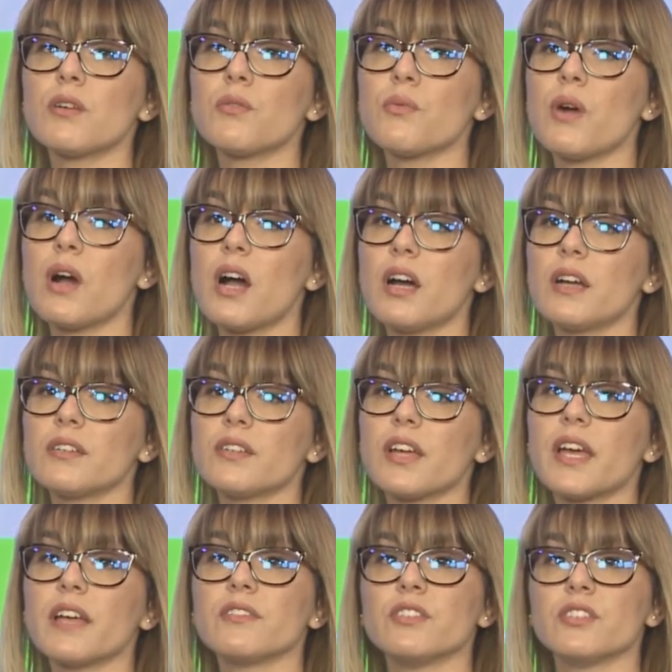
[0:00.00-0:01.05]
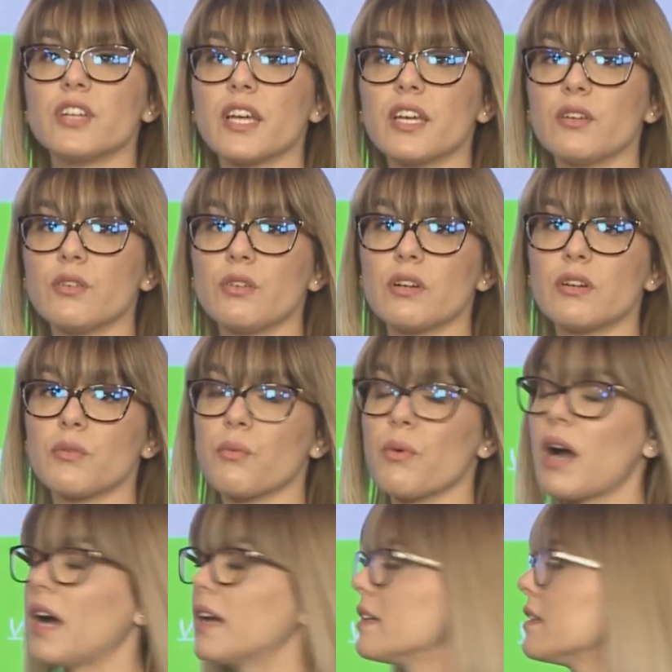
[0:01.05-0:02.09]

one and irregular one.